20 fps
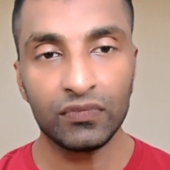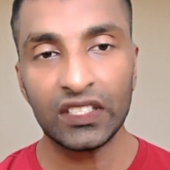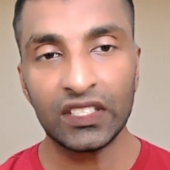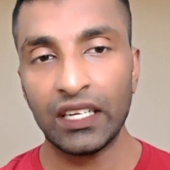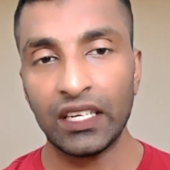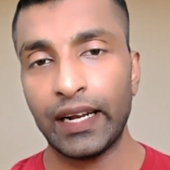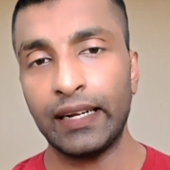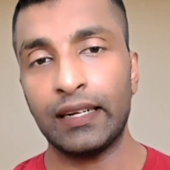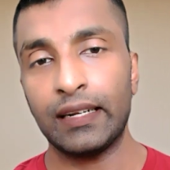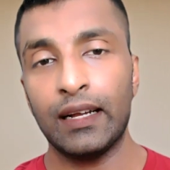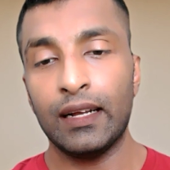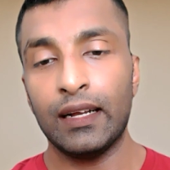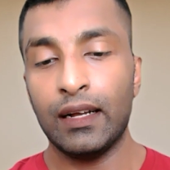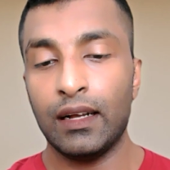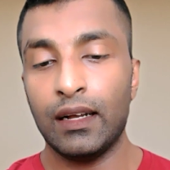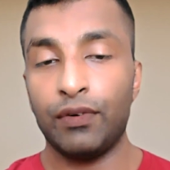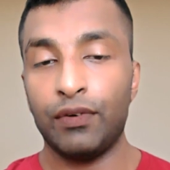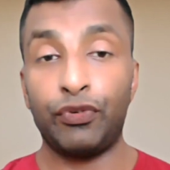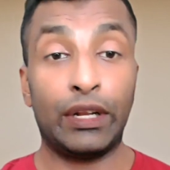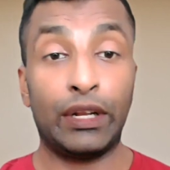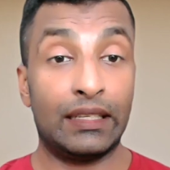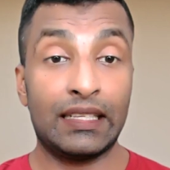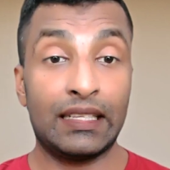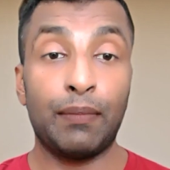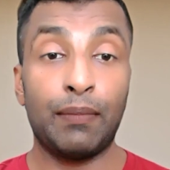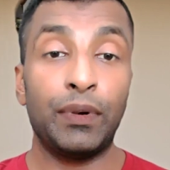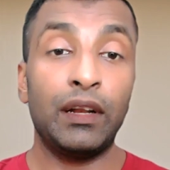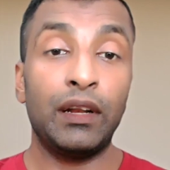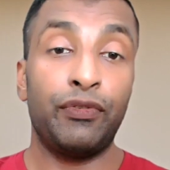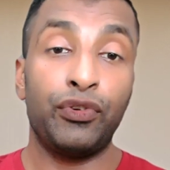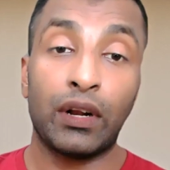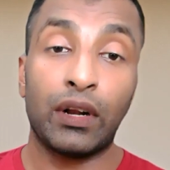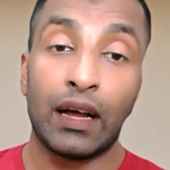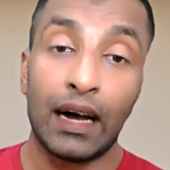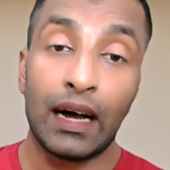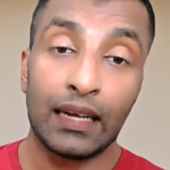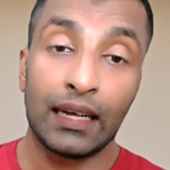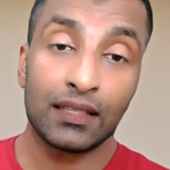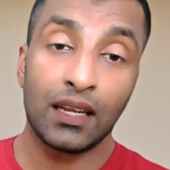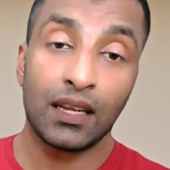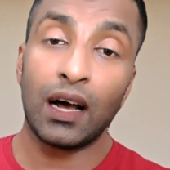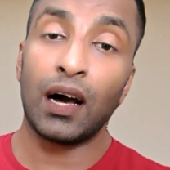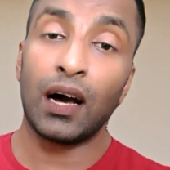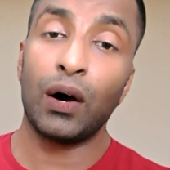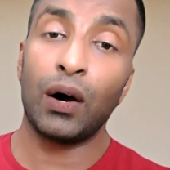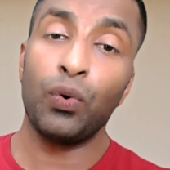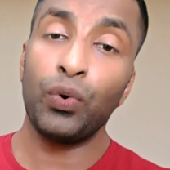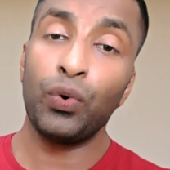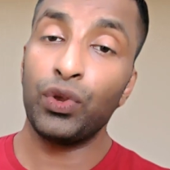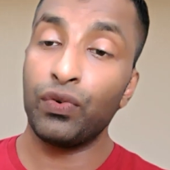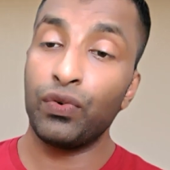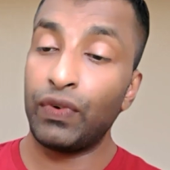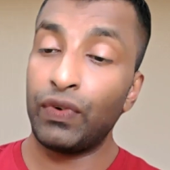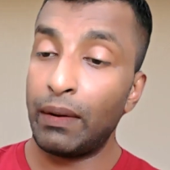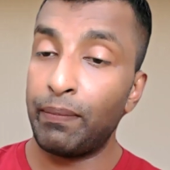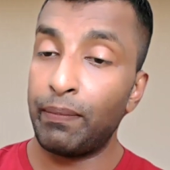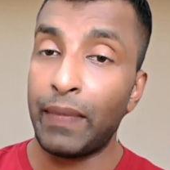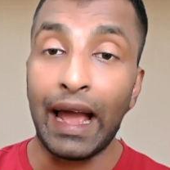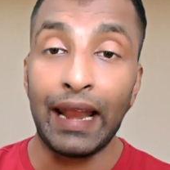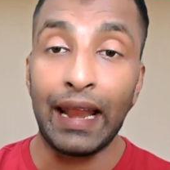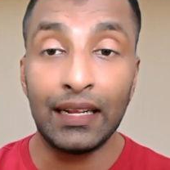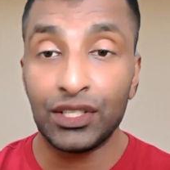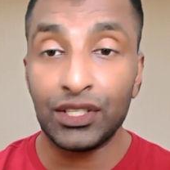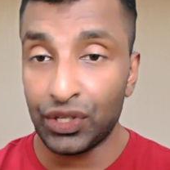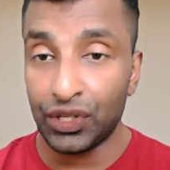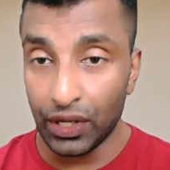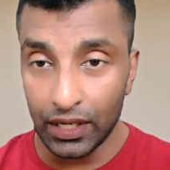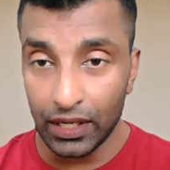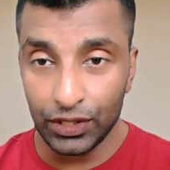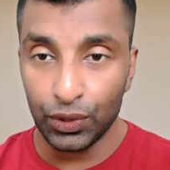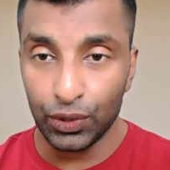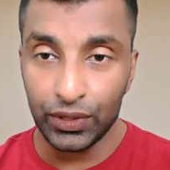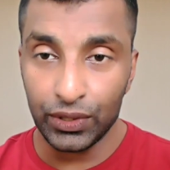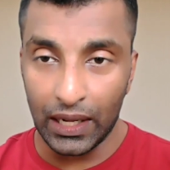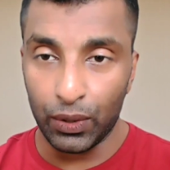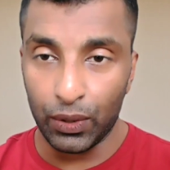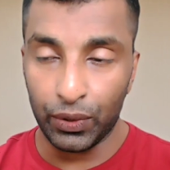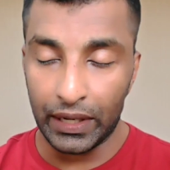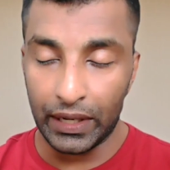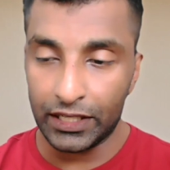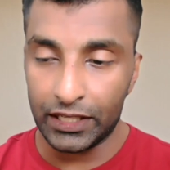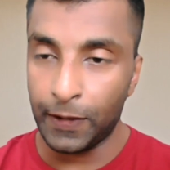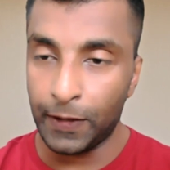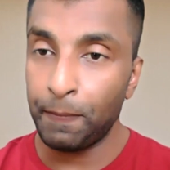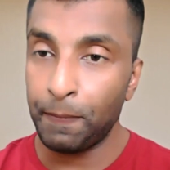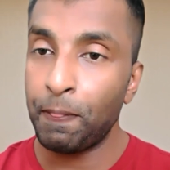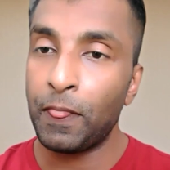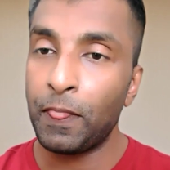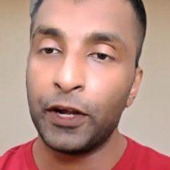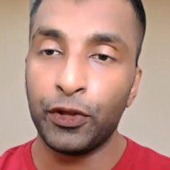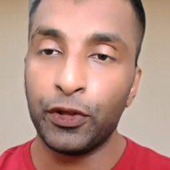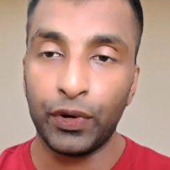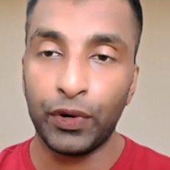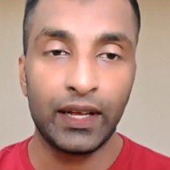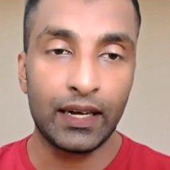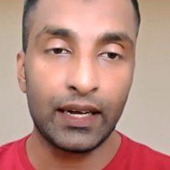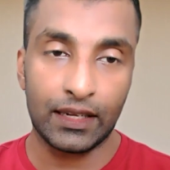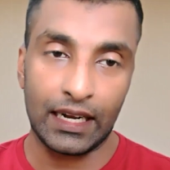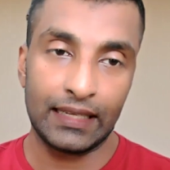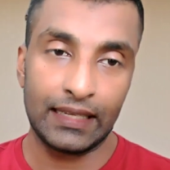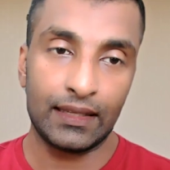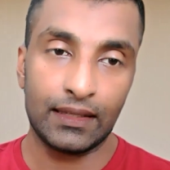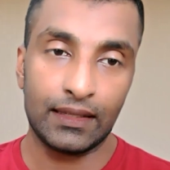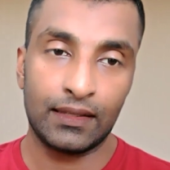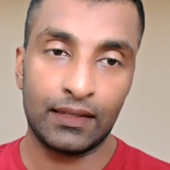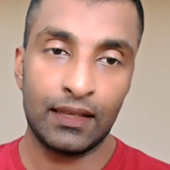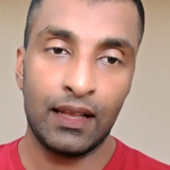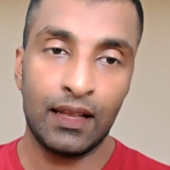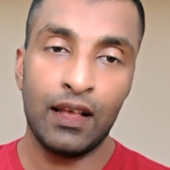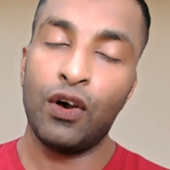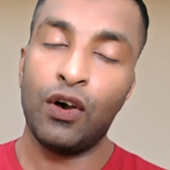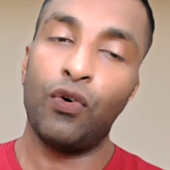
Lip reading: right? For example, if you're asked how you will manage resource allocation during a crisis